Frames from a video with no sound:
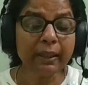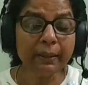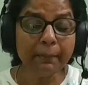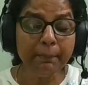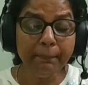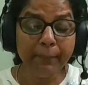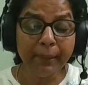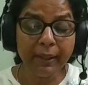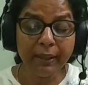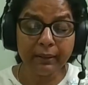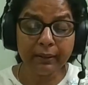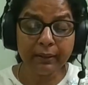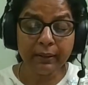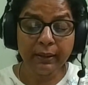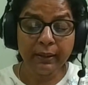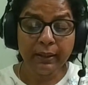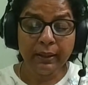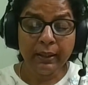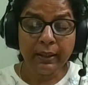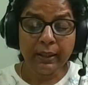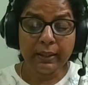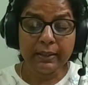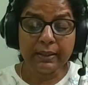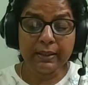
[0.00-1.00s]
but
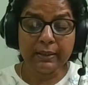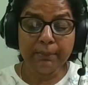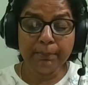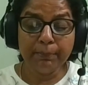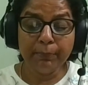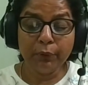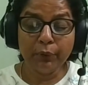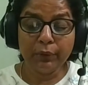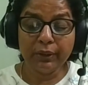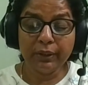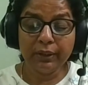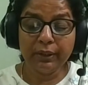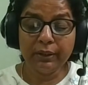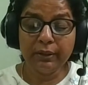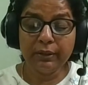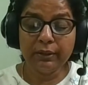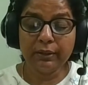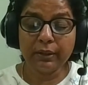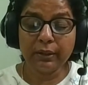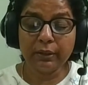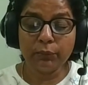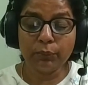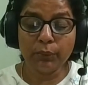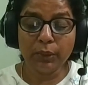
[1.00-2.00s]
it's important
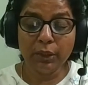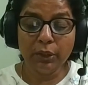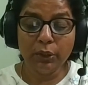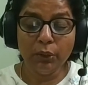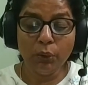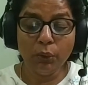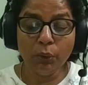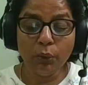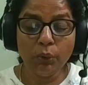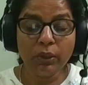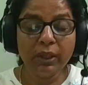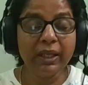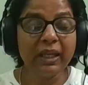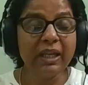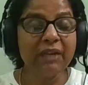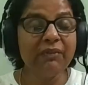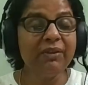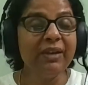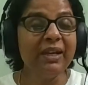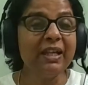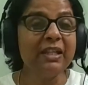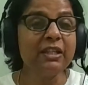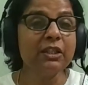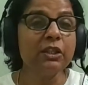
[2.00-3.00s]
that we know that
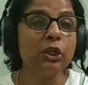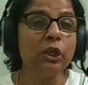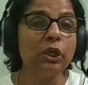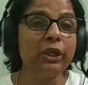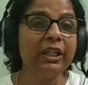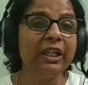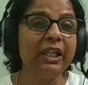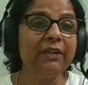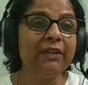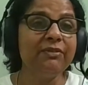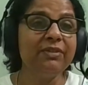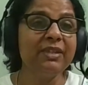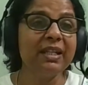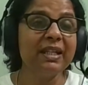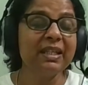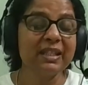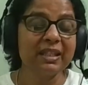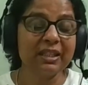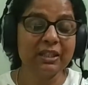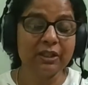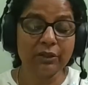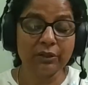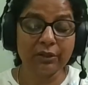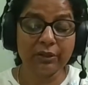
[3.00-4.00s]
even as god gives us
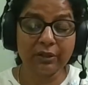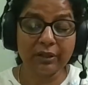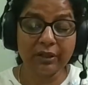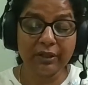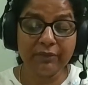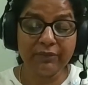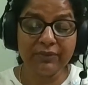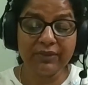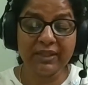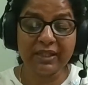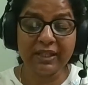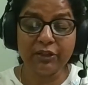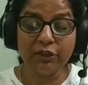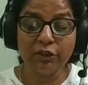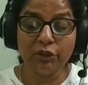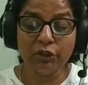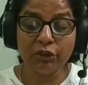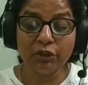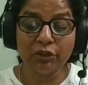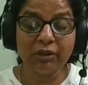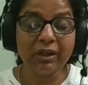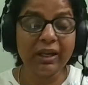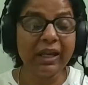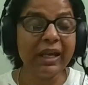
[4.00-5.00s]
the gifts and the
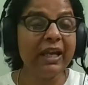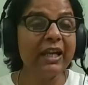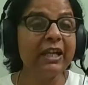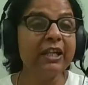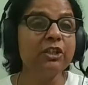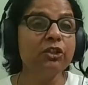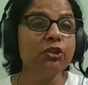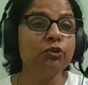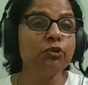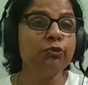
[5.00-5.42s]
grace to